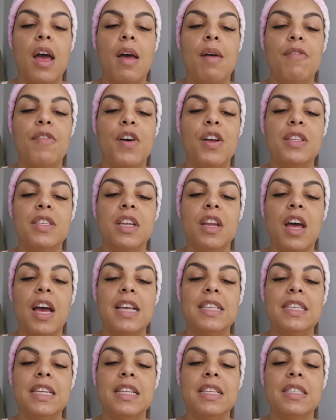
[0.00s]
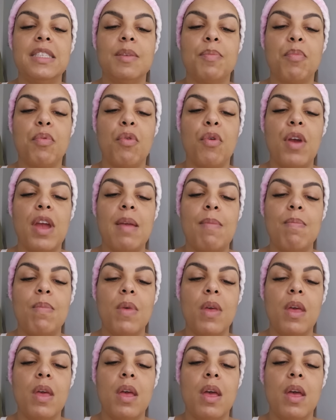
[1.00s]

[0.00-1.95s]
Vertilizing Supreme.